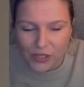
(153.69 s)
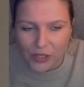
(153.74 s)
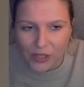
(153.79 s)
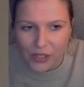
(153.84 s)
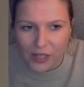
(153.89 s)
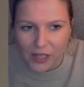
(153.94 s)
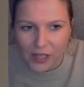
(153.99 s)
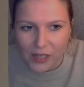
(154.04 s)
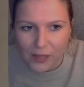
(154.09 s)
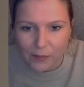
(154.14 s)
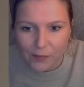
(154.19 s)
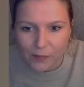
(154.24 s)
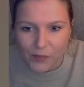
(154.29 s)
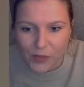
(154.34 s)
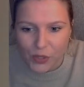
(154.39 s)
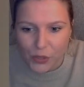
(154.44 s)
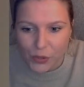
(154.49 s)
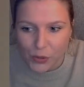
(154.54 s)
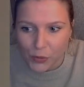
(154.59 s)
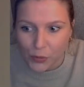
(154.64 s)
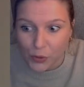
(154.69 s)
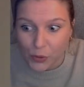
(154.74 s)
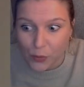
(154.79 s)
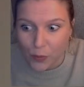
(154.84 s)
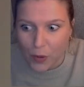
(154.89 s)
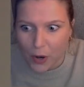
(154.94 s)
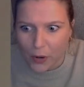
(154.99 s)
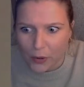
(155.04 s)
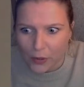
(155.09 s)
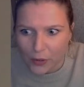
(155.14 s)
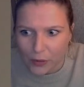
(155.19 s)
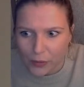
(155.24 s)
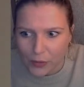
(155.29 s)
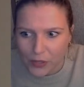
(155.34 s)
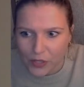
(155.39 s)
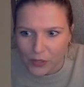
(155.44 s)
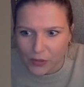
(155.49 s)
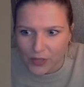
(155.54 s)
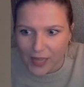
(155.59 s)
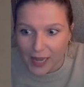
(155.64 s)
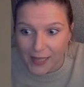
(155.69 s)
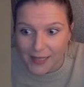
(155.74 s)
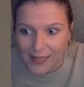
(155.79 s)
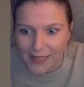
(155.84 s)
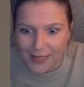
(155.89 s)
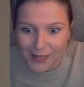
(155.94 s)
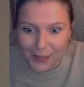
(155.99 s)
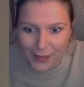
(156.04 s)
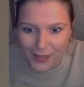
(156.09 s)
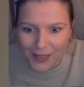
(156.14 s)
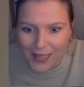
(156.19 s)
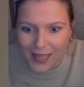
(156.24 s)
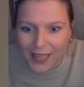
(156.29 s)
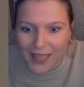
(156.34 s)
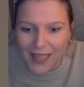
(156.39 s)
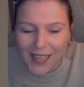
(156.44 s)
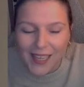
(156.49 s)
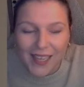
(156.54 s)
to do tomorrow, so that's a good thing.